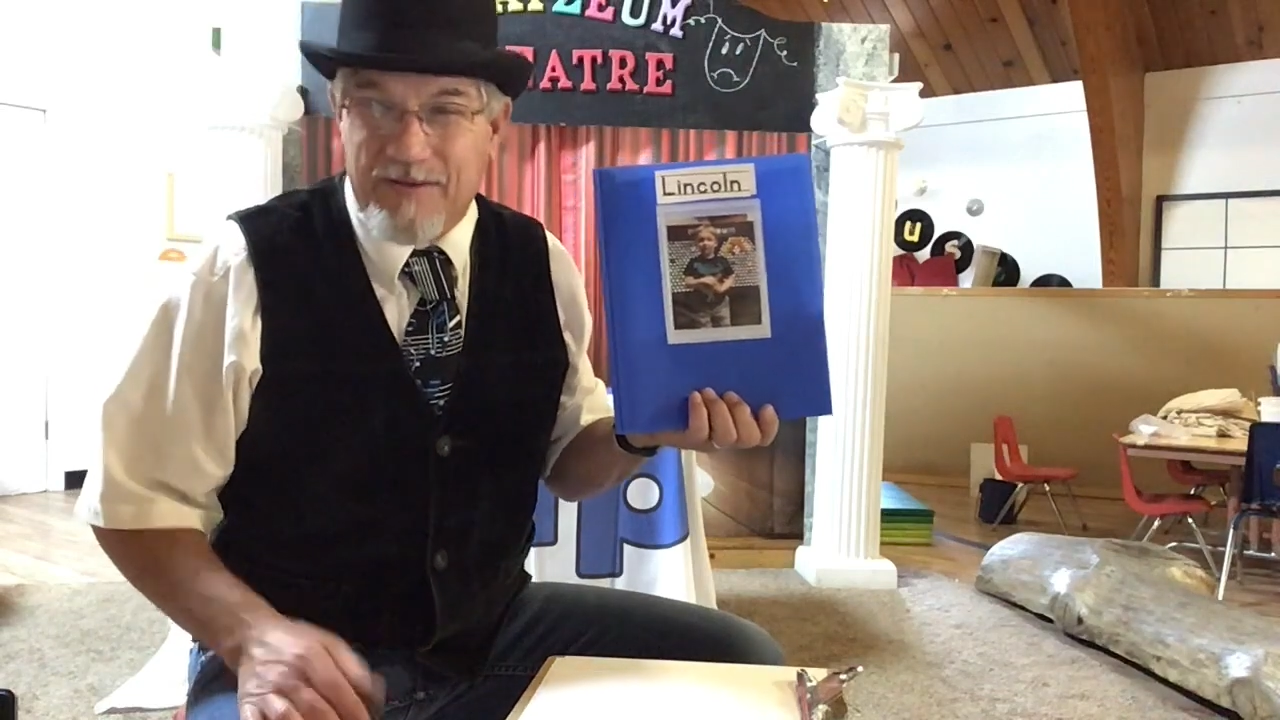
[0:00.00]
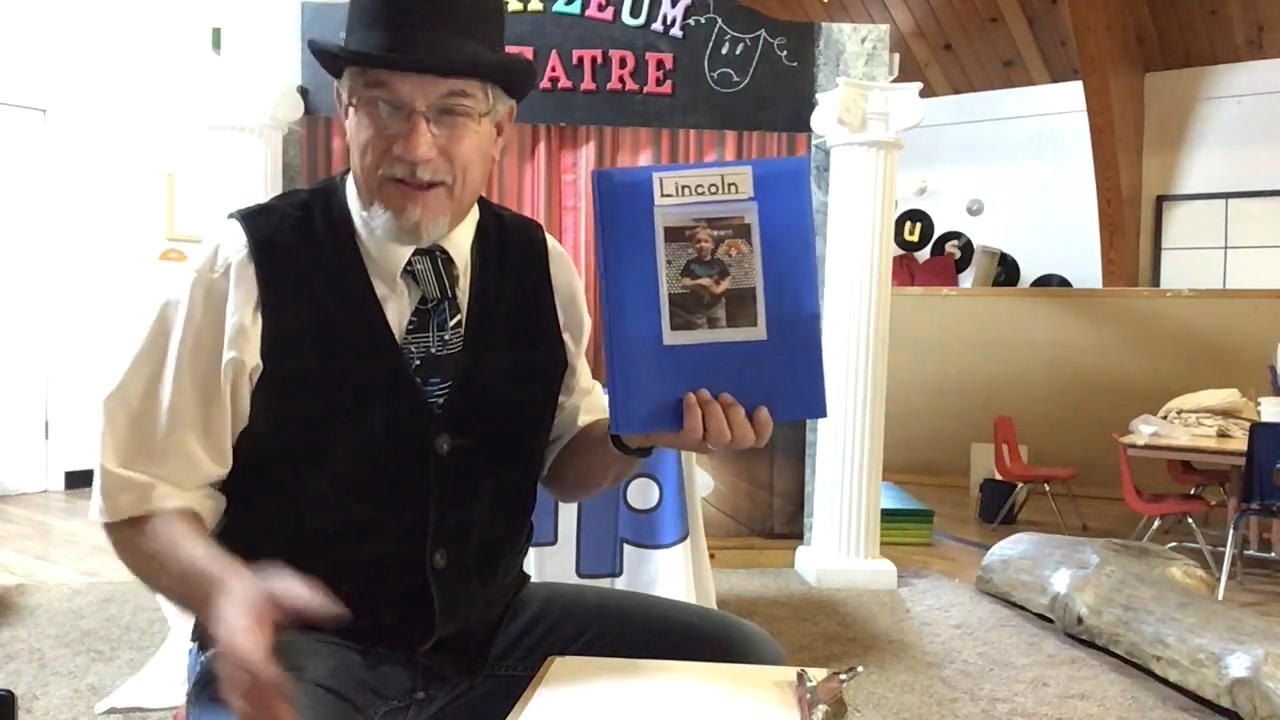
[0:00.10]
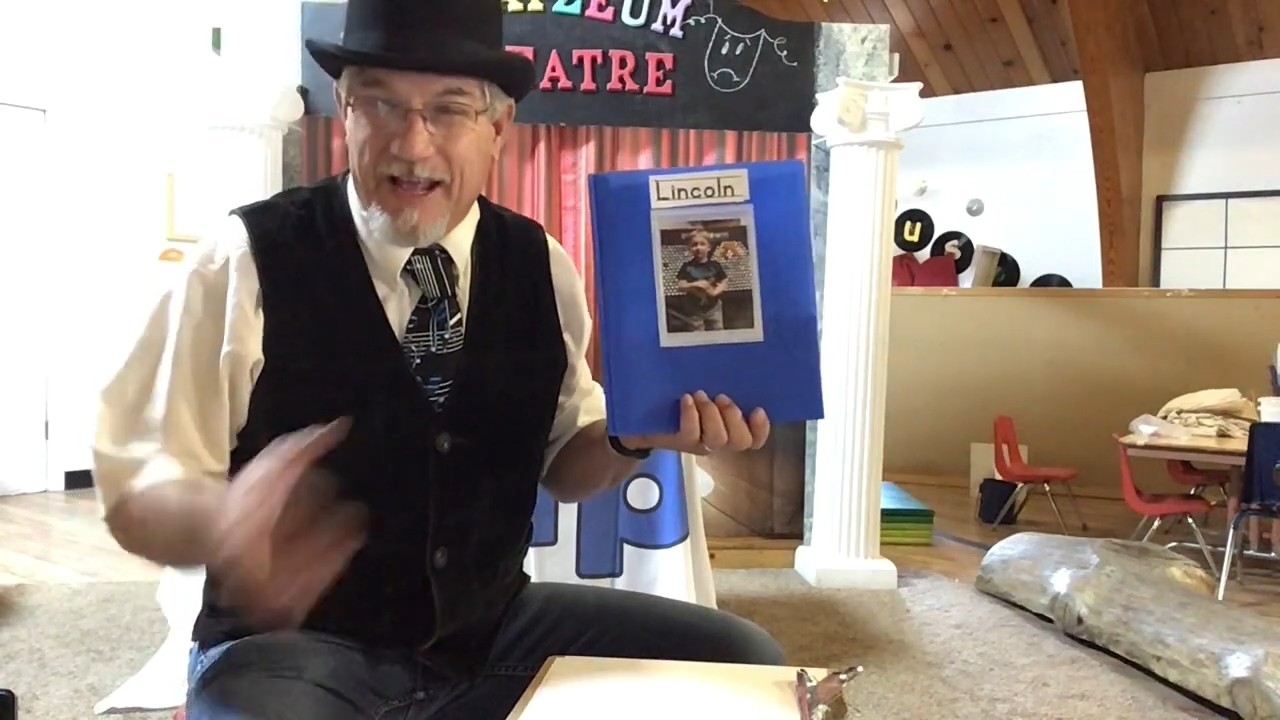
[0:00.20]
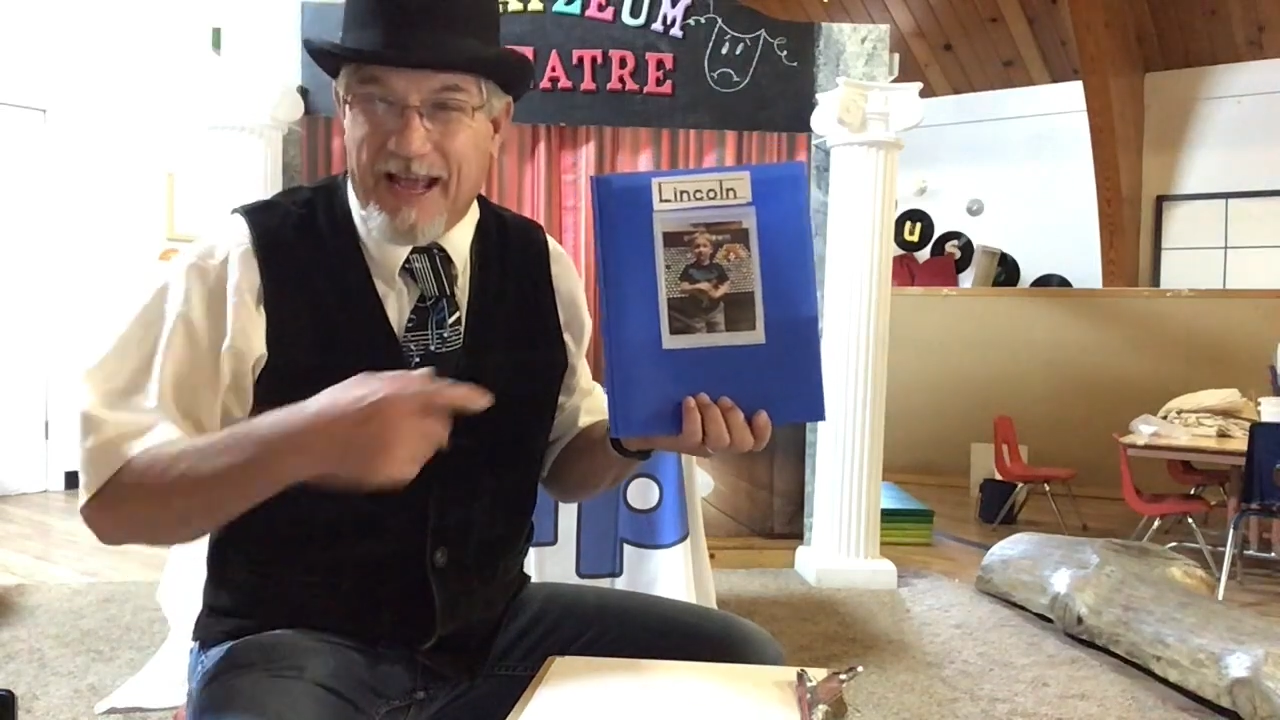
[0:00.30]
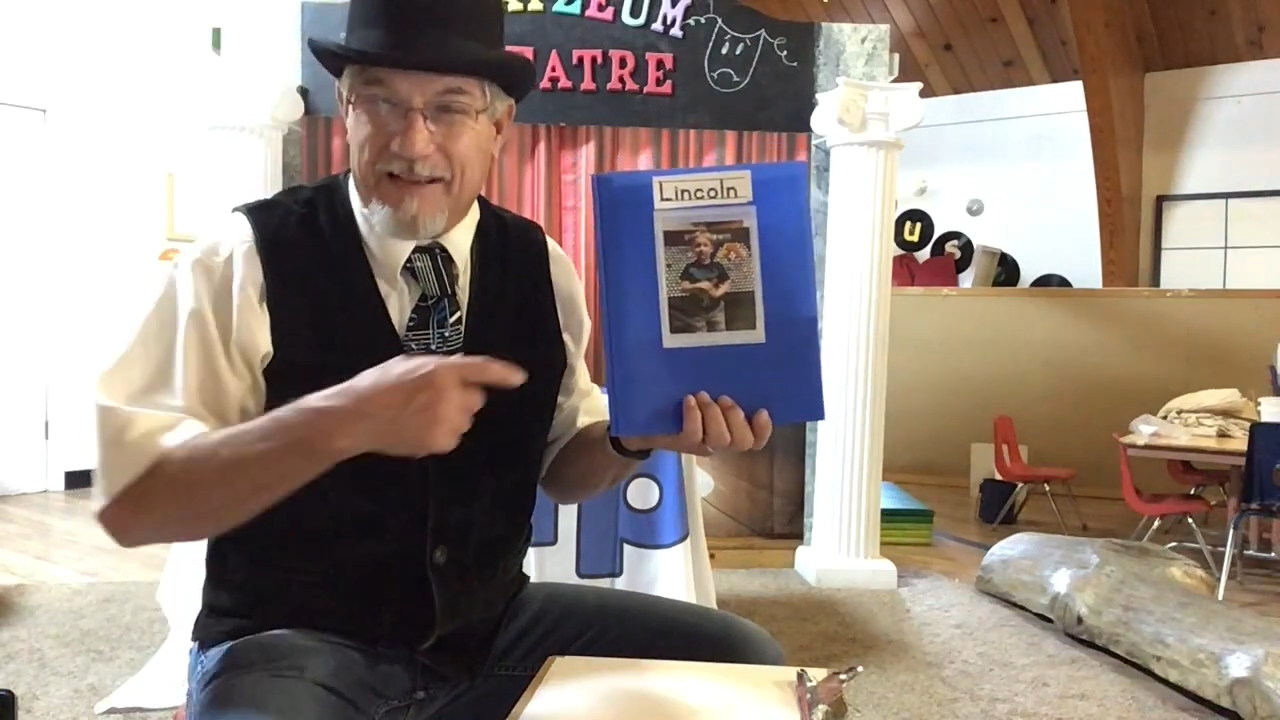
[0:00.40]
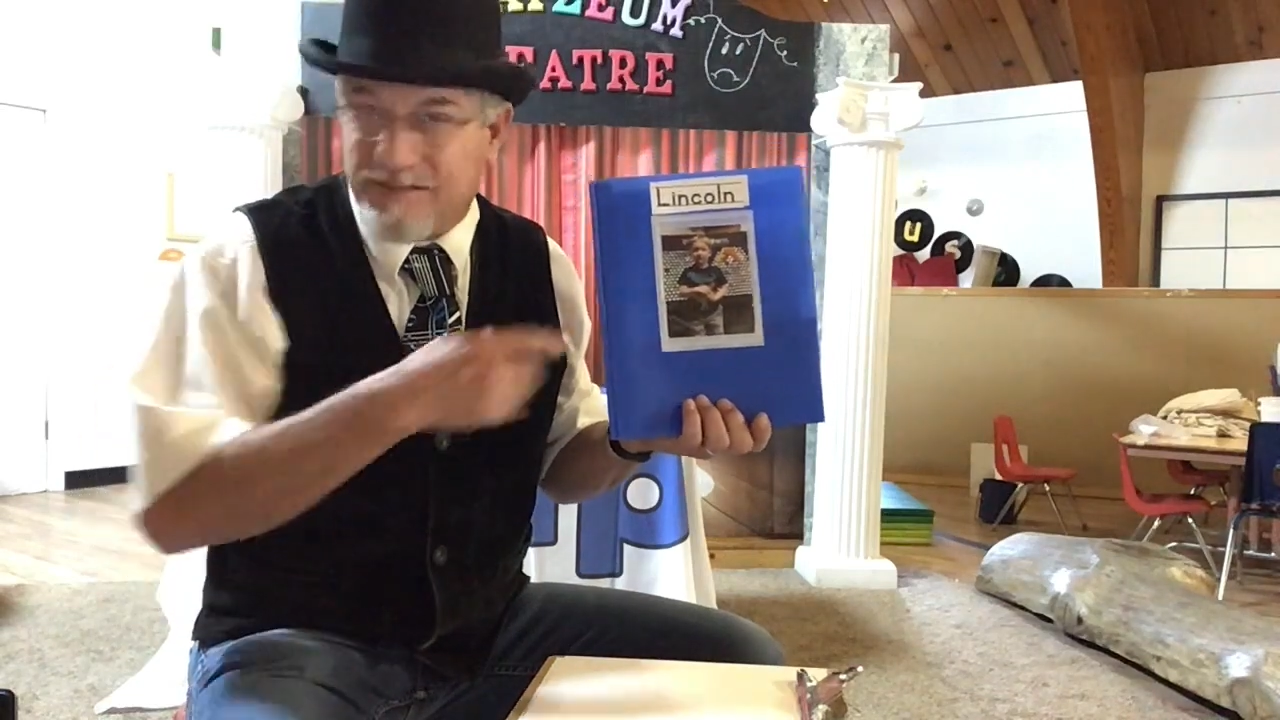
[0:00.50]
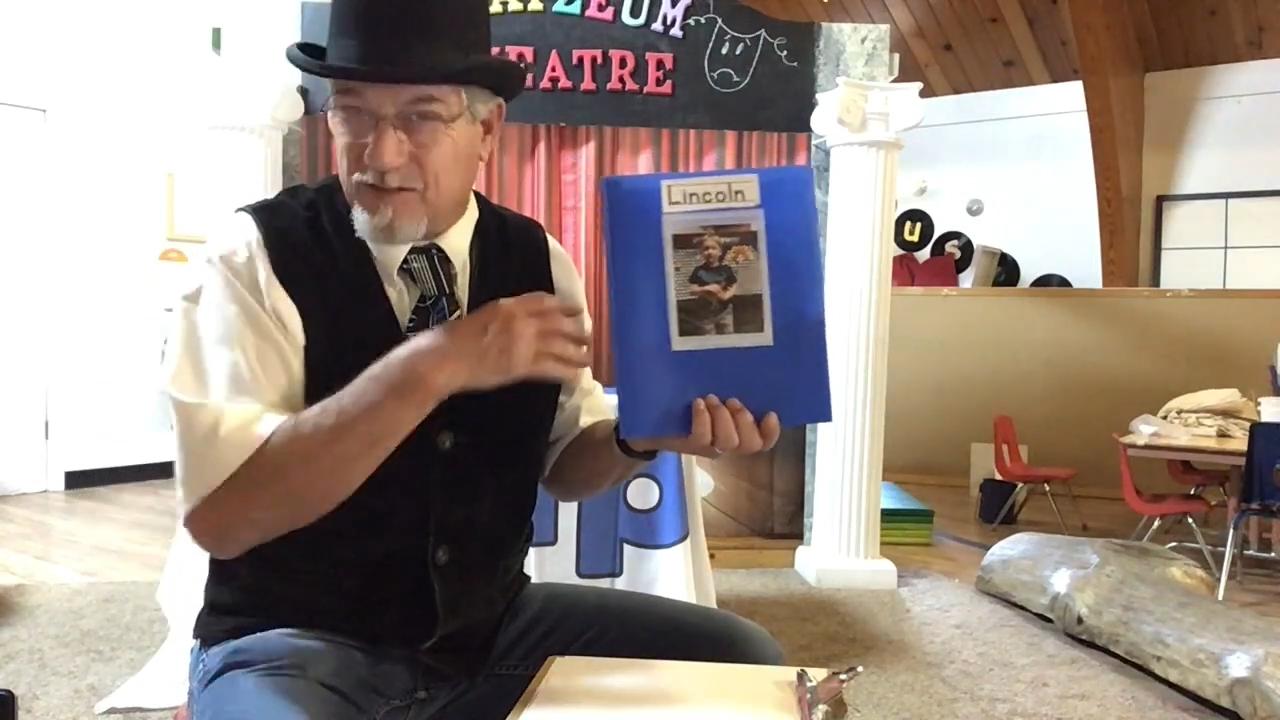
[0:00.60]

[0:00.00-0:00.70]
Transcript: you can ask.